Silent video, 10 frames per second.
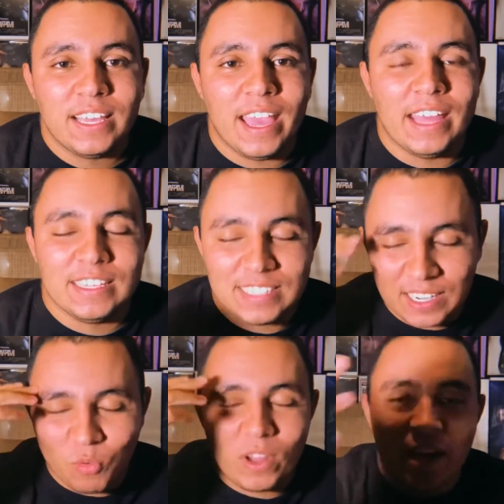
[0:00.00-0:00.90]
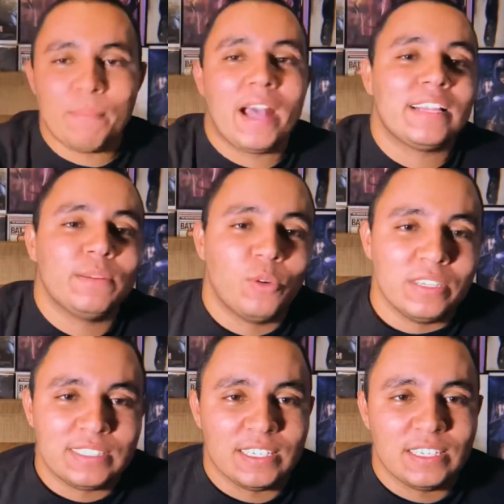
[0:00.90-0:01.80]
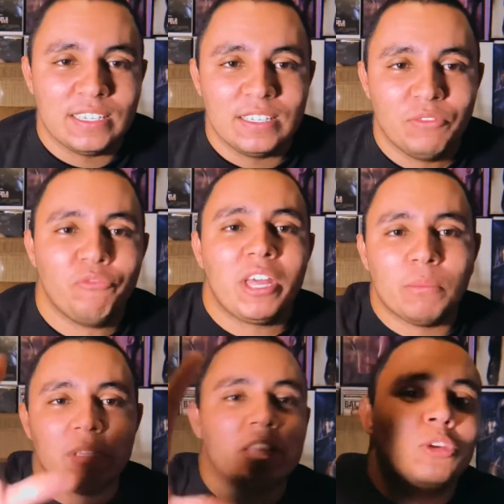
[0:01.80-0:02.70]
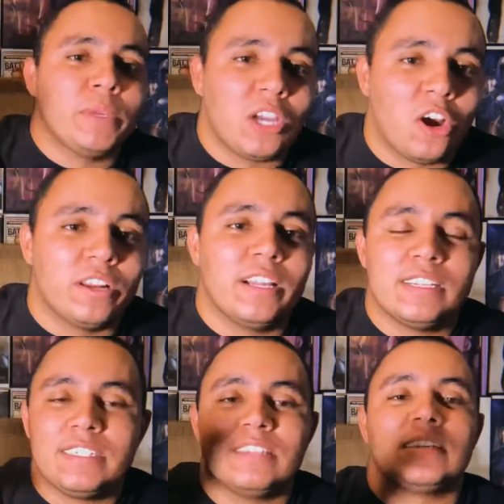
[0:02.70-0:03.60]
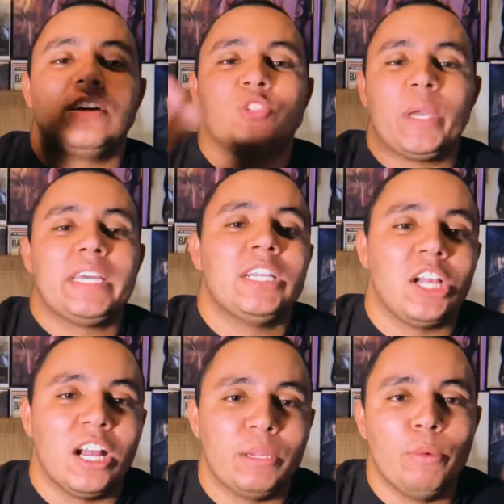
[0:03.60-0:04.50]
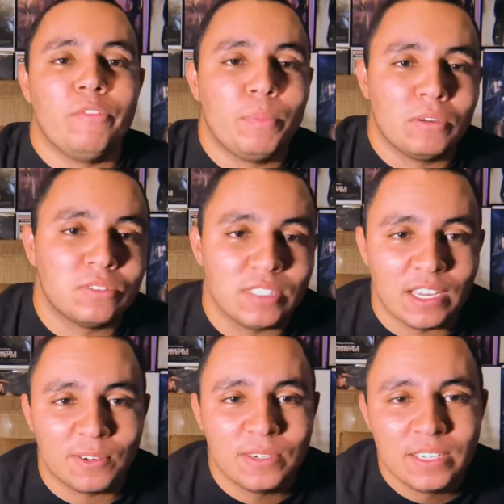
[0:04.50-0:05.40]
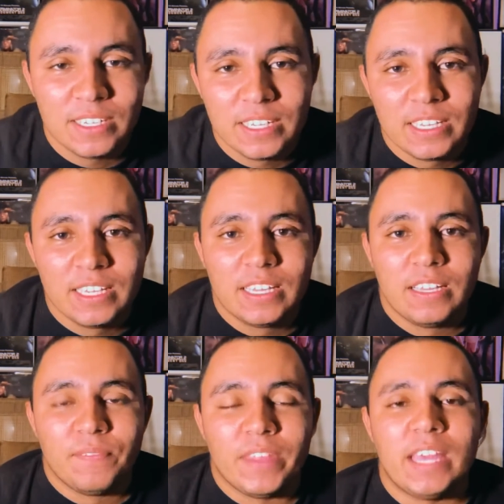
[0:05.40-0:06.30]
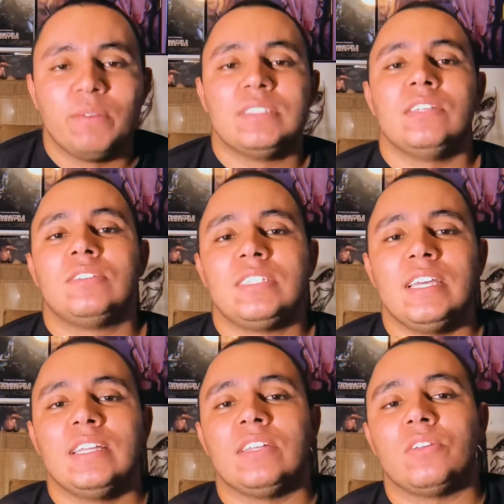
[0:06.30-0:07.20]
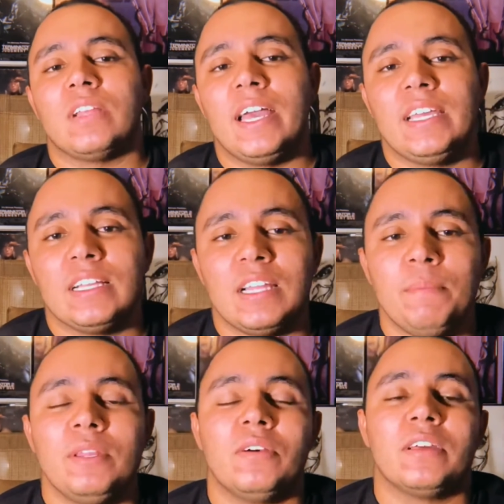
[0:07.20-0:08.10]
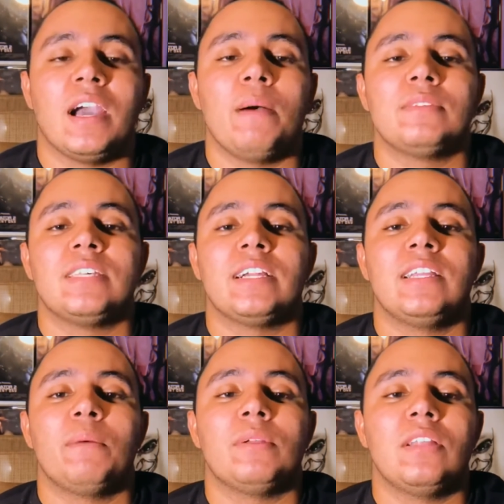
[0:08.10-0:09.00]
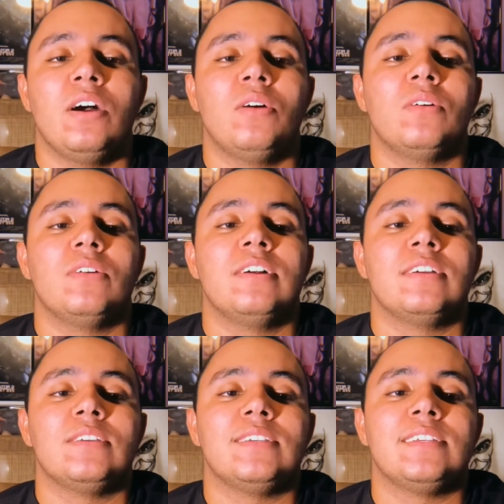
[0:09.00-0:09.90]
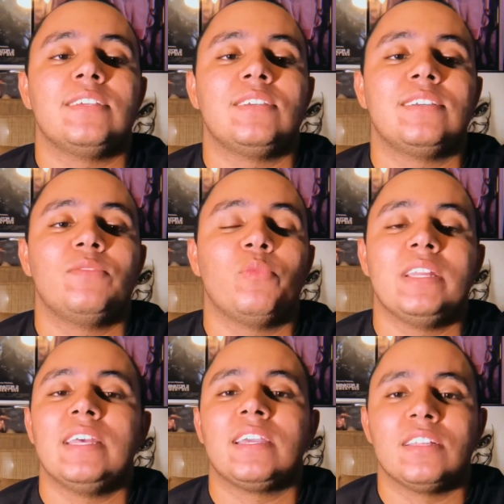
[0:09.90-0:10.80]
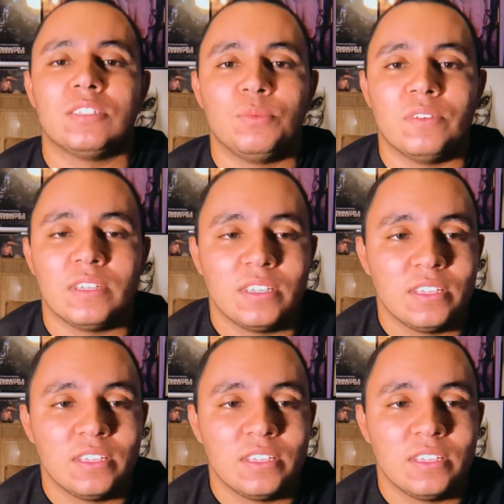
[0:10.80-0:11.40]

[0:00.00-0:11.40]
And it's like what I imagine I'm going to see. Venom, Let There Be Carnage. Sounds like a Drake and Josh movie poster title. Anyways, did you see it? Did you like it? Let me know in the comment section down below. Ridiculous movie.